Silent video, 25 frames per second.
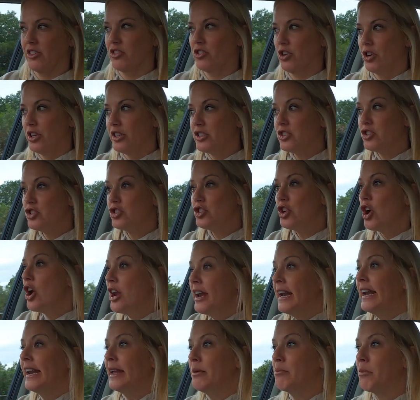so it's
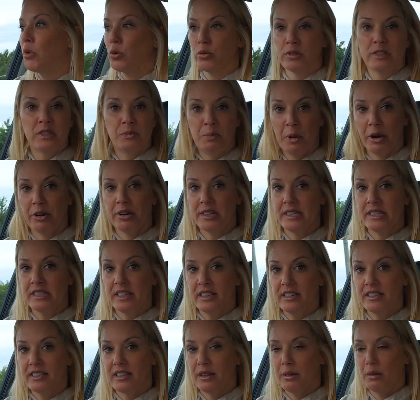certainly more
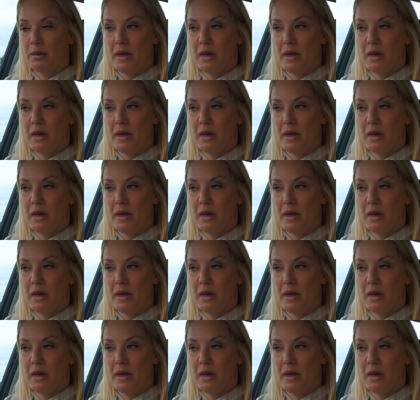spirited